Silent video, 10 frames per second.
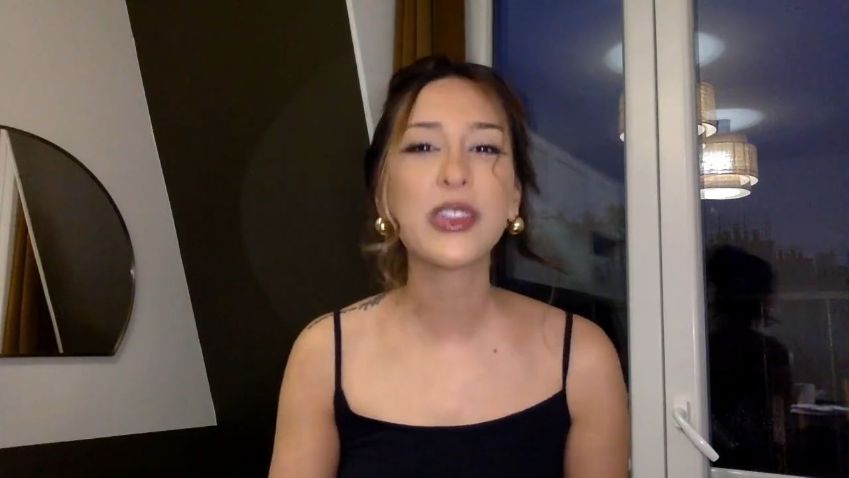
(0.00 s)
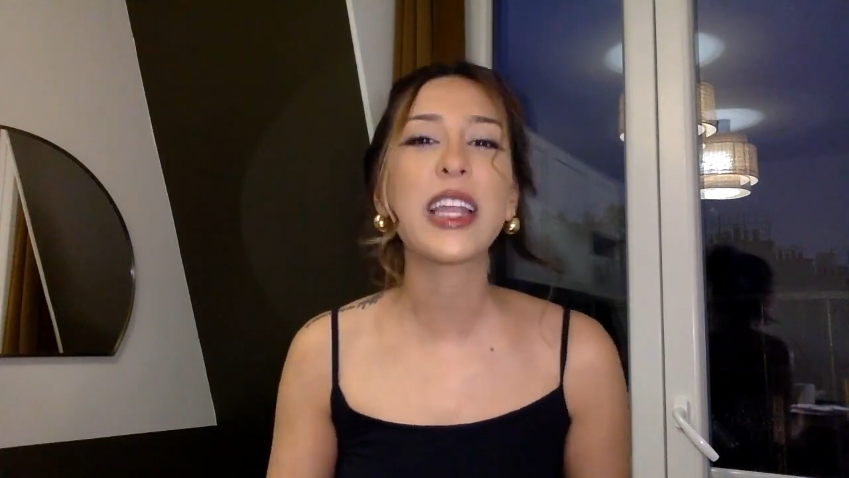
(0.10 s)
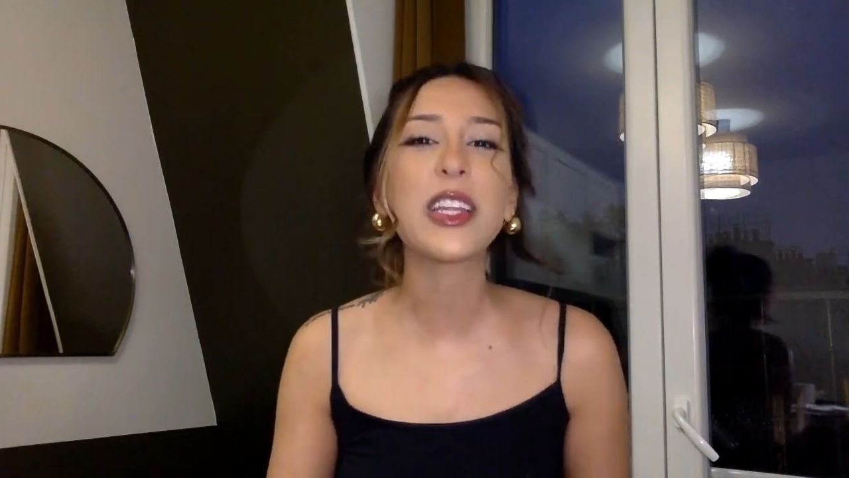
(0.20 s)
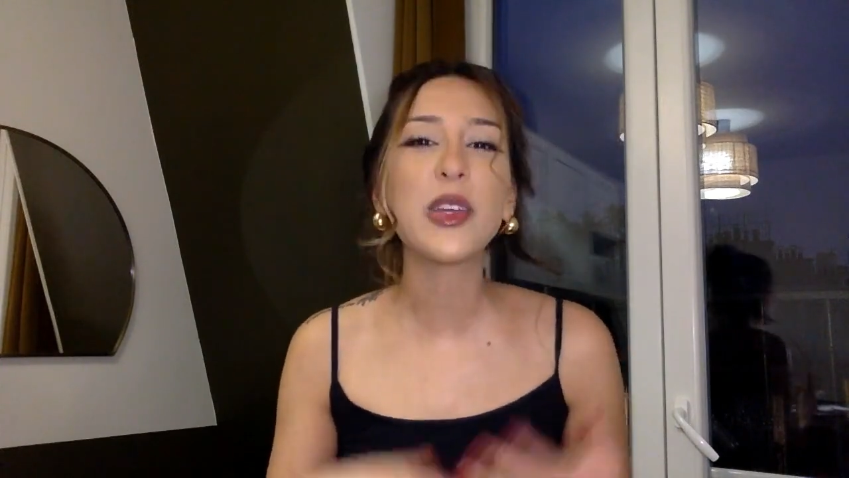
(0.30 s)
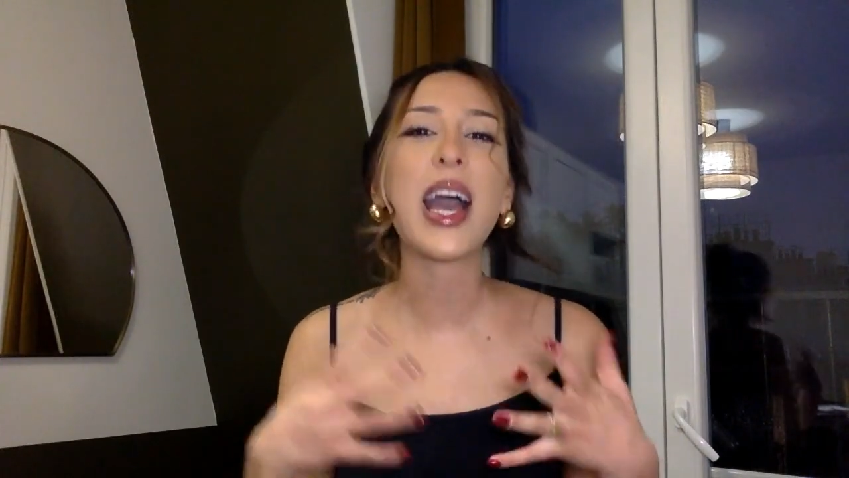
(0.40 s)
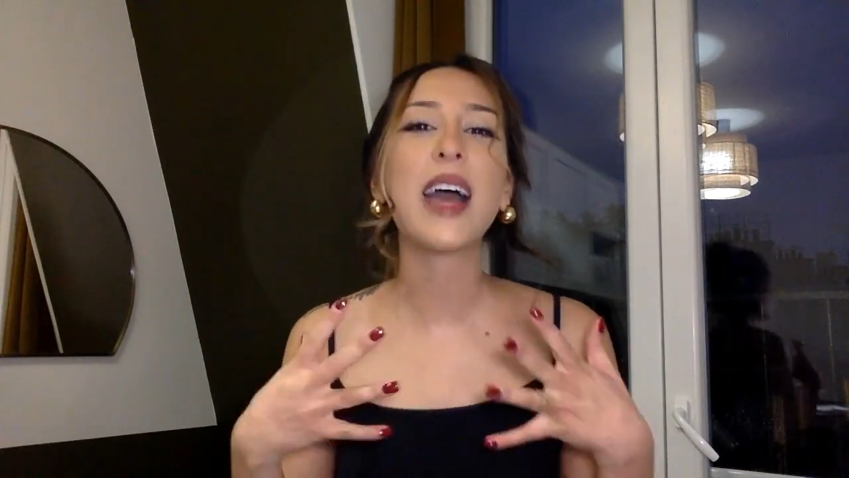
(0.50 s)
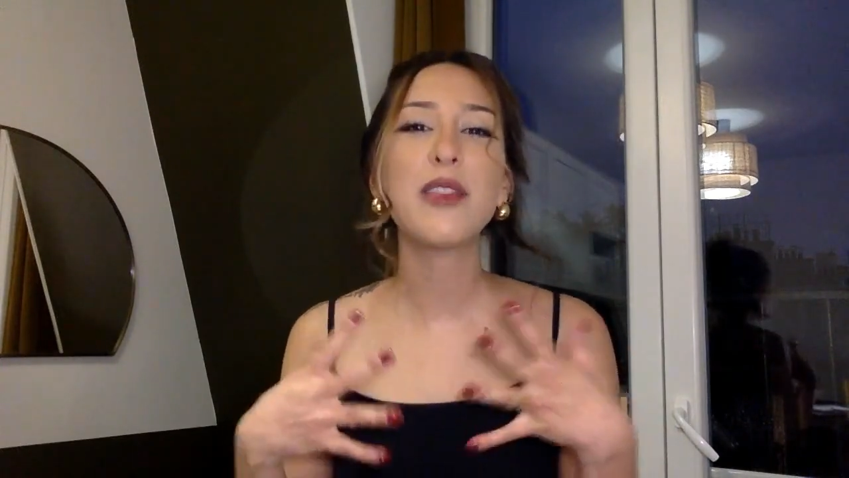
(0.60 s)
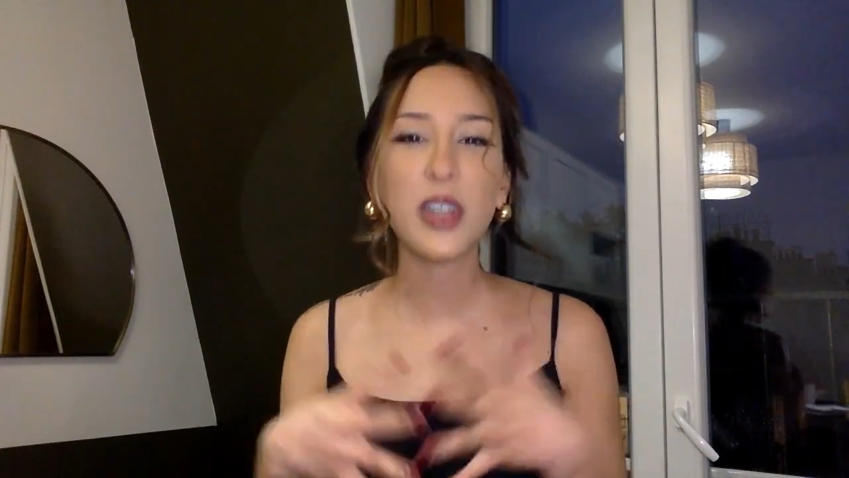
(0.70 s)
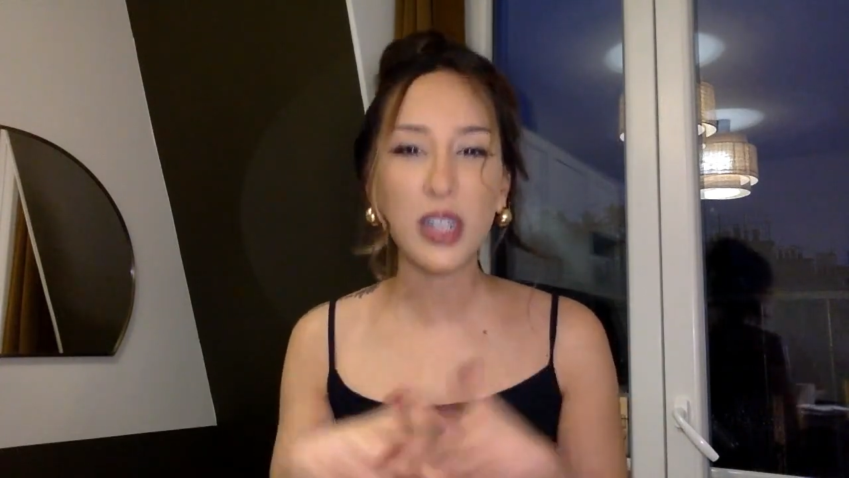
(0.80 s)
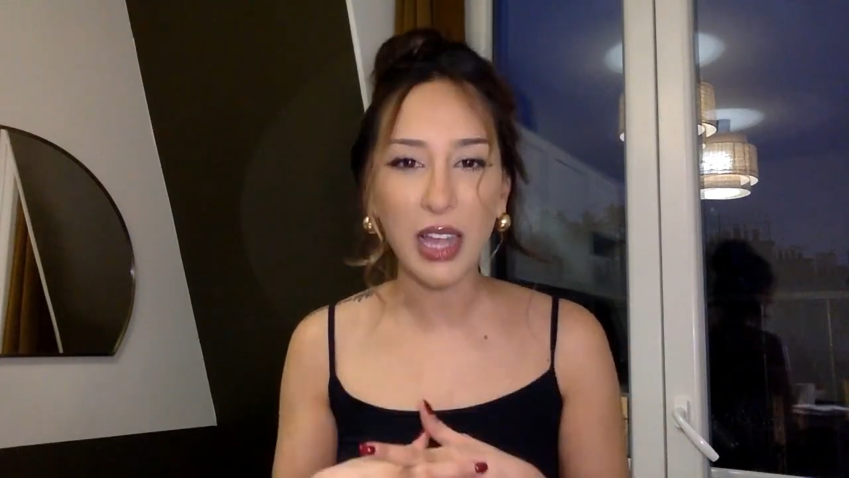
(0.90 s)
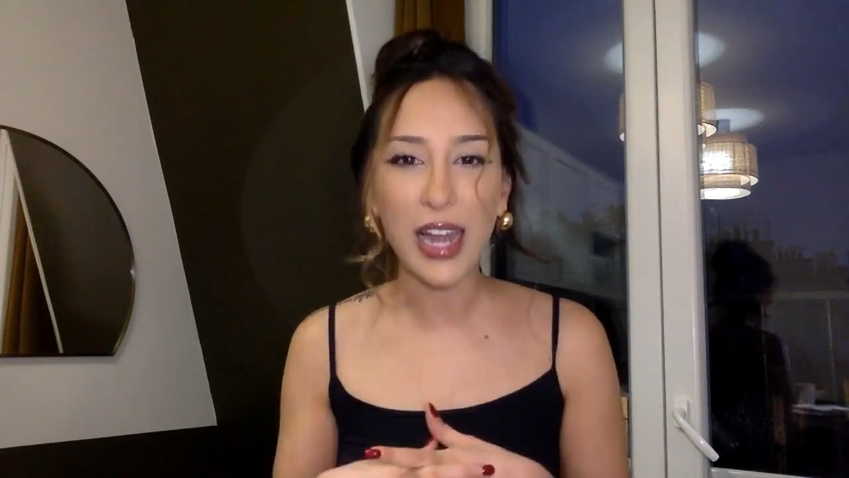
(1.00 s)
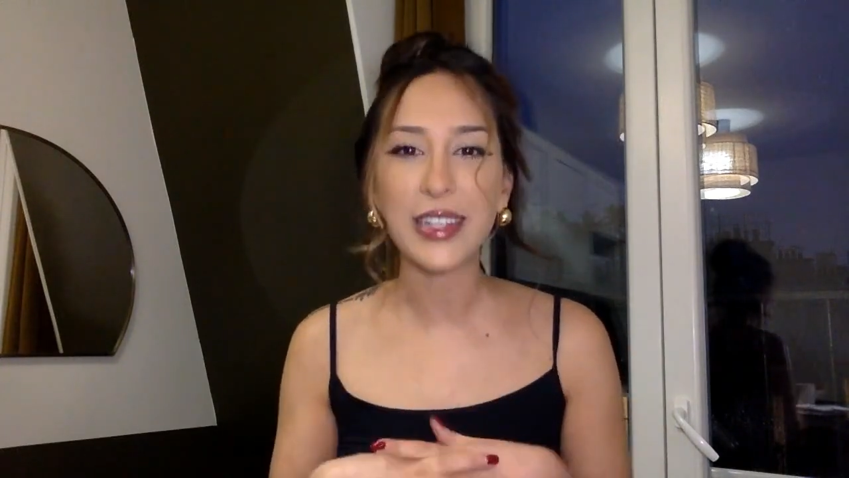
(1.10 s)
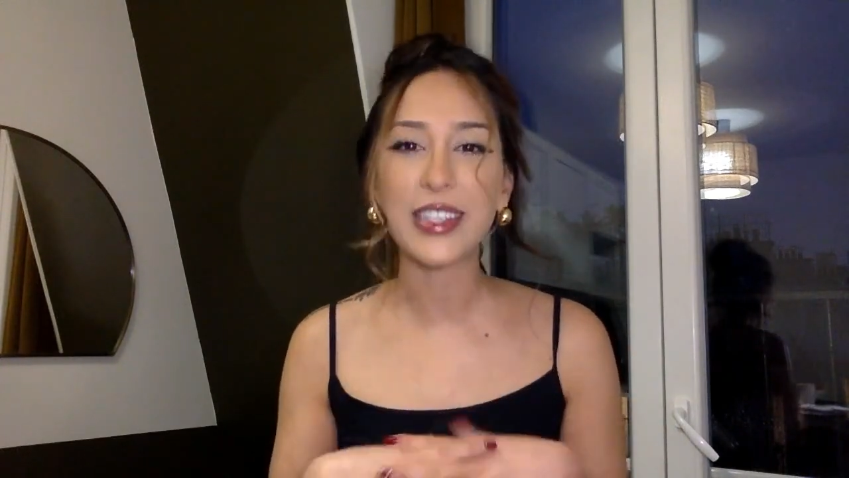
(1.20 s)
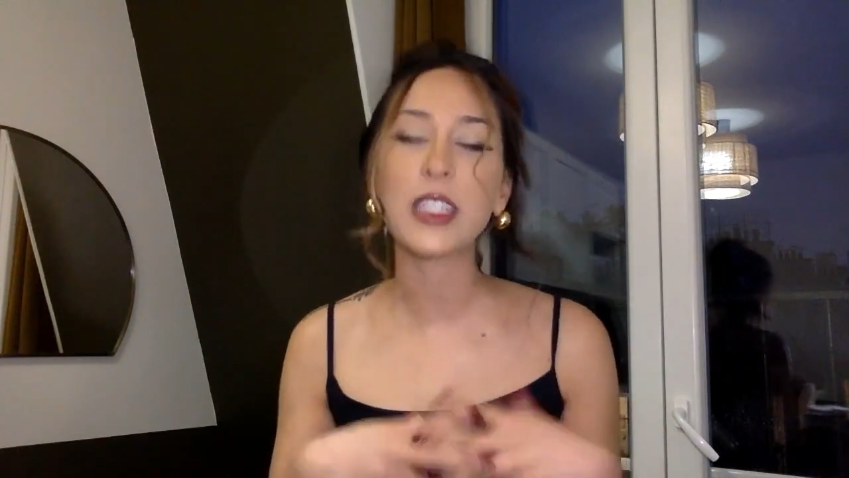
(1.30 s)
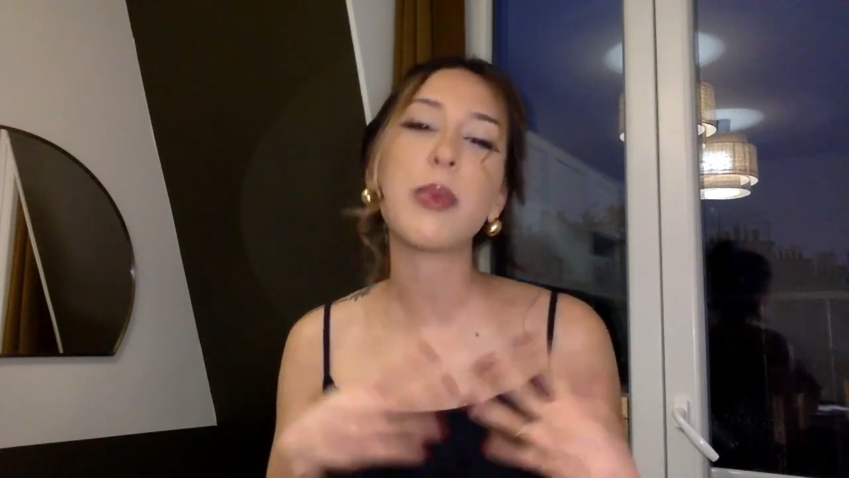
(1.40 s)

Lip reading: Like you have your alliances,